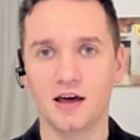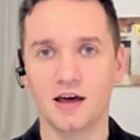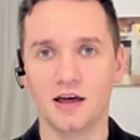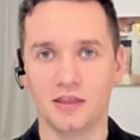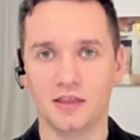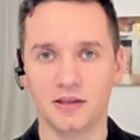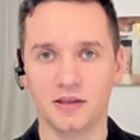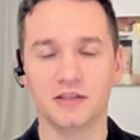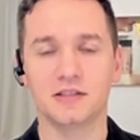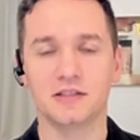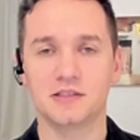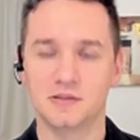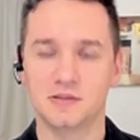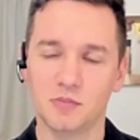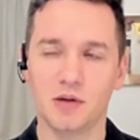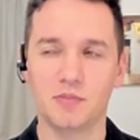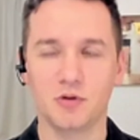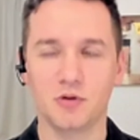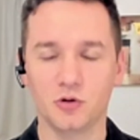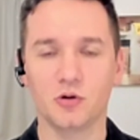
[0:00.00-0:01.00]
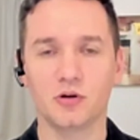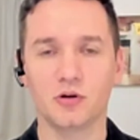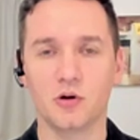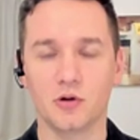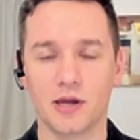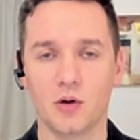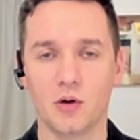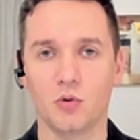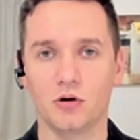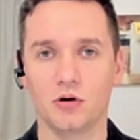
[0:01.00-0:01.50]
I think it's might be a good
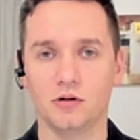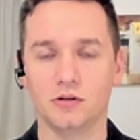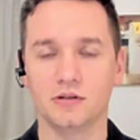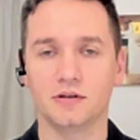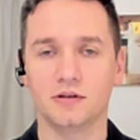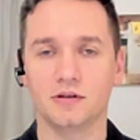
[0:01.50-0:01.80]
okay world.